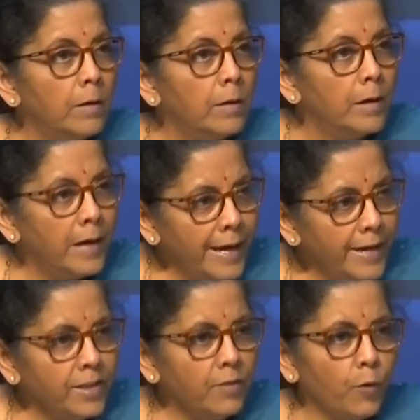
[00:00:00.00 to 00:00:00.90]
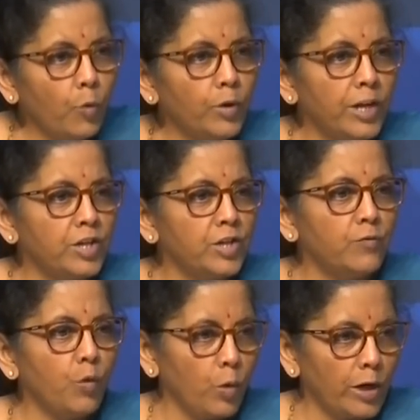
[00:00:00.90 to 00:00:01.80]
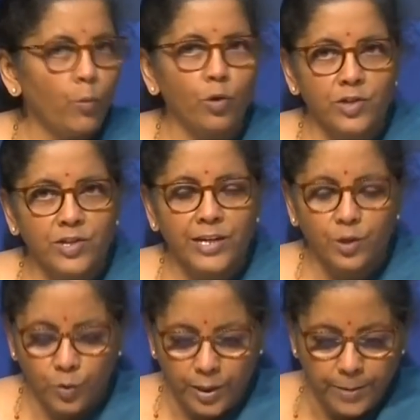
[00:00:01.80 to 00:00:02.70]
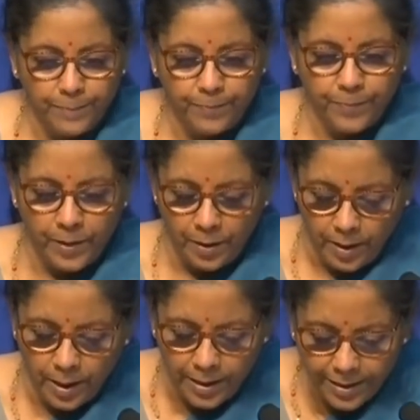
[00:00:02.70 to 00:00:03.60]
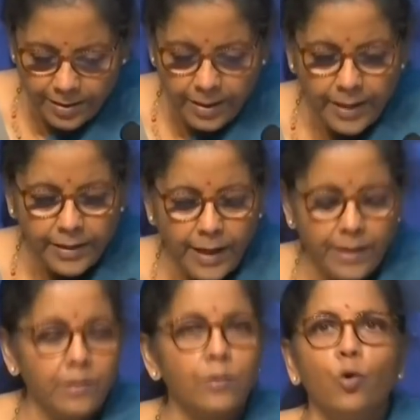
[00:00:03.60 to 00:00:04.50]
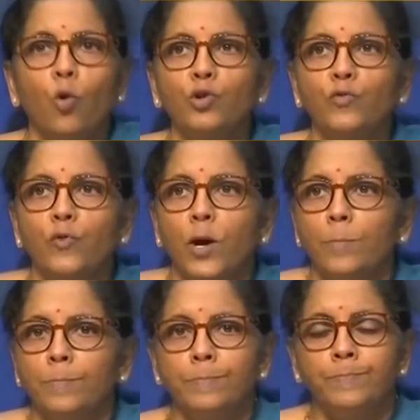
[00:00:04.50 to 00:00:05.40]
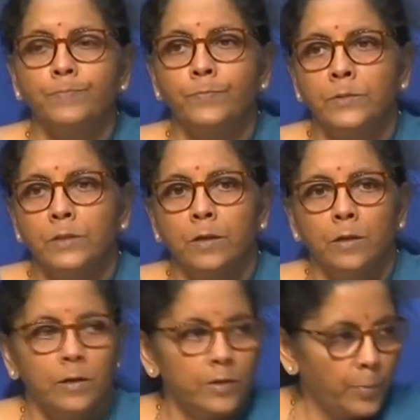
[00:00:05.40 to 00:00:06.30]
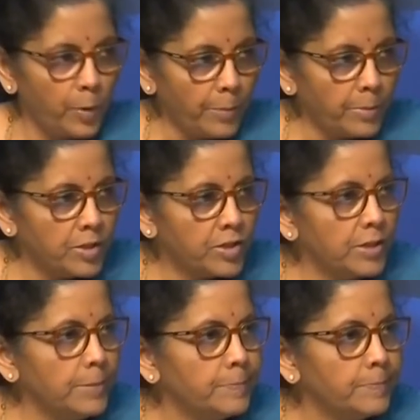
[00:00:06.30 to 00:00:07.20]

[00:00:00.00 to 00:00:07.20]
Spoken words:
laying the foundation for what I want to say today, a little again quote from the Prime Minister.